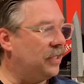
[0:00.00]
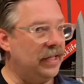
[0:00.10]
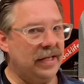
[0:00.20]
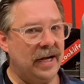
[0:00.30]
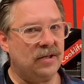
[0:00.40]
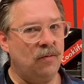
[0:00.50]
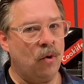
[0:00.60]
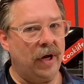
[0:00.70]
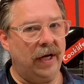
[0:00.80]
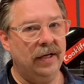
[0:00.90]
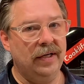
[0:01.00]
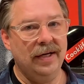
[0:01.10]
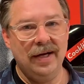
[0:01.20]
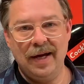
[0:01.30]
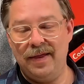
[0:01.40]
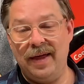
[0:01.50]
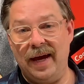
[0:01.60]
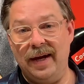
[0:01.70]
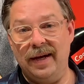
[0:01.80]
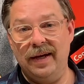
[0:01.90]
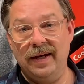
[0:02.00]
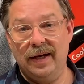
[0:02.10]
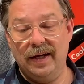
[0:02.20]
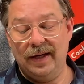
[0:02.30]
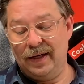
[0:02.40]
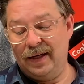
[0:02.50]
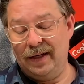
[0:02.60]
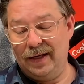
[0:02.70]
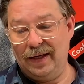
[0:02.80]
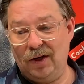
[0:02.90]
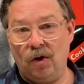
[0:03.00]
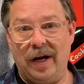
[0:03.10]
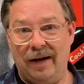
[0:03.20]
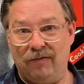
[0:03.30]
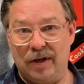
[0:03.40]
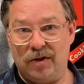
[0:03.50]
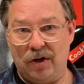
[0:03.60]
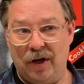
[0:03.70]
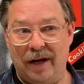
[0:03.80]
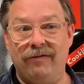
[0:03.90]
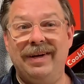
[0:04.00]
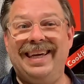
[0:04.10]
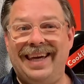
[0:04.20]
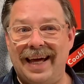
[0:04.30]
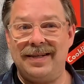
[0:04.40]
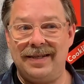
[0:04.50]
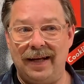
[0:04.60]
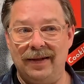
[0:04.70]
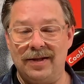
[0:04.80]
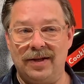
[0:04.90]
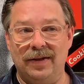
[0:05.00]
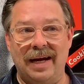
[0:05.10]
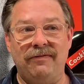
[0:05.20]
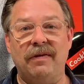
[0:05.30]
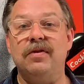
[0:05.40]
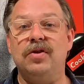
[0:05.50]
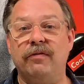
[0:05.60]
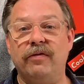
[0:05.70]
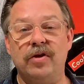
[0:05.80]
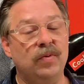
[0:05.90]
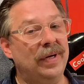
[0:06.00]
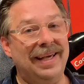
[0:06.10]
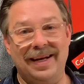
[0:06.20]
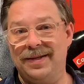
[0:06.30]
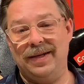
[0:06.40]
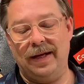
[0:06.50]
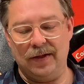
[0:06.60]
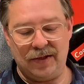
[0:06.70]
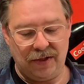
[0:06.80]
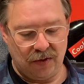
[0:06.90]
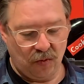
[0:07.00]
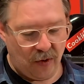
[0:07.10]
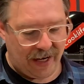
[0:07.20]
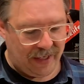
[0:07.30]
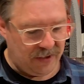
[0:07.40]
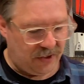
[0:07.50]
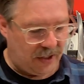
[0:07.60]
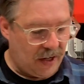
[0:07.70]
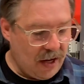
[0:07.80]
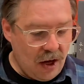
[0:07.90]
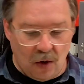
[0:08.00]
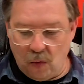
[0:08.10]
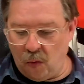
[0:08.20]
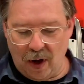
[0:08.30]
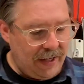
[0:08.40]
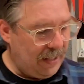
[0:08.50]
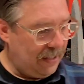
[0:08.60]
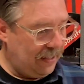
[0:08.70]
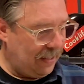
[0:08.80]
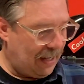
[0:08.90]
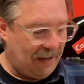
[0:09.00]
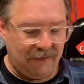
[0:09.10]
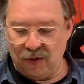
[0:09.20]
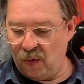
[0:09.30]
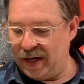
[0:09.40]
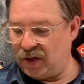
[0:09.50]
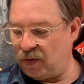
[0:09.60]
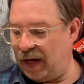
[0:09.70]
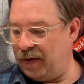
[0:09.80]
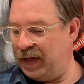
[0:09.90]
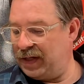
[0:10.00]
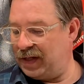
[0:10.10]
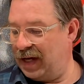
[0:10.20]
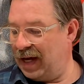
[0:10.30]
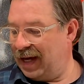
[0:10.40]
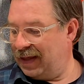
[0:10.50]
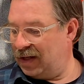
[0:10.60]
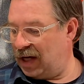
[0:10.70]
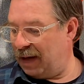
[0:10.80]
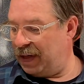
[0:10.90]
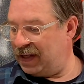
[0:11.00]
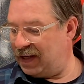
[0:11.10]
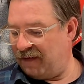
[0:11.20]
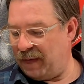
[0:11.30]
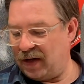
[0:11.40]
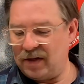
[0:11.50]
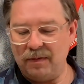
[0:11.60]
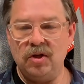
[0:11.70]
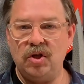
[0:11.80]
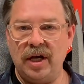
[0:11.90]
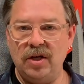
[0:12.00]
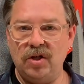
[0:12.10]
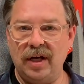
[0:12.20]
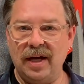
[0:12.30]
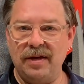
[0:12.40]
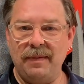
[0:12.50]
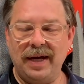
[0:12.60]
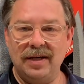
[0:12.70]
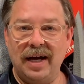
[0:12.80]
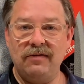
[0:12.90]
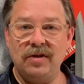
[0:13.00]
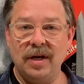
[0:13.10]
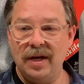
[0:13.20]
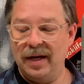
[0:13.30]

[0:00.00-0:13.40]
it in the next morning, then you're gonna have rust on your knife. Get a stainless steel knife. If it's your first one, get a stainless steel. It's way easier. One of the ways around this, the Japanese knife makers have been changing how they make knives,